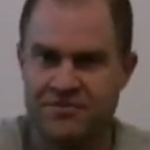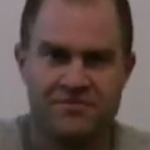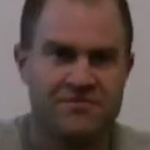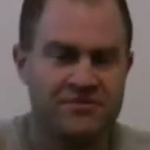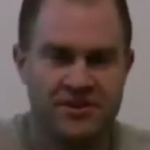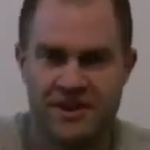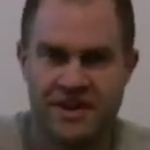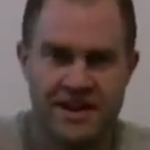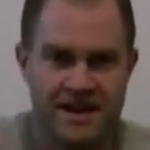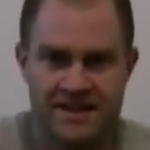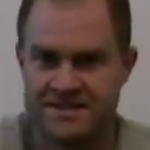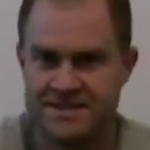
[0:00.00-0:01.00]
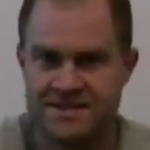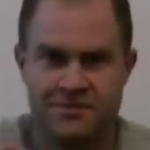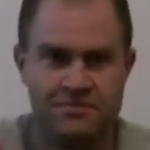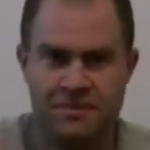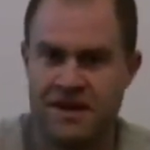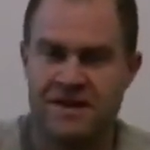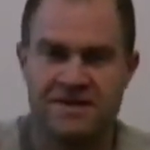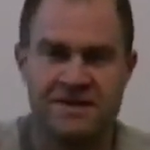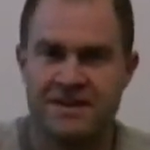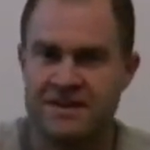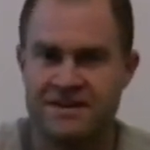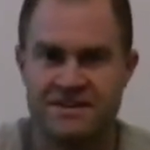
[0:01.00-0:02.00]
from funny hats to
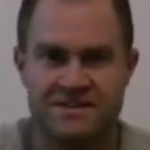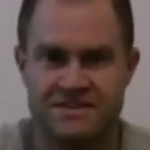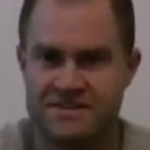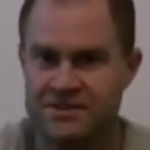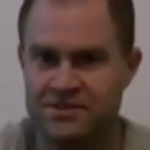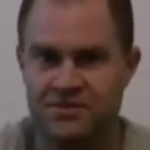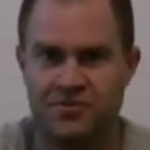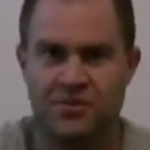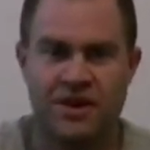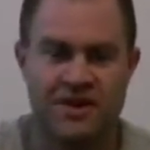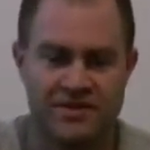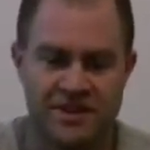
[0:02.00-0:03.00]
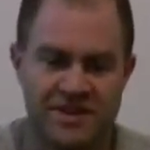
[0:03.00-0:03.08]
mankinis to whatever.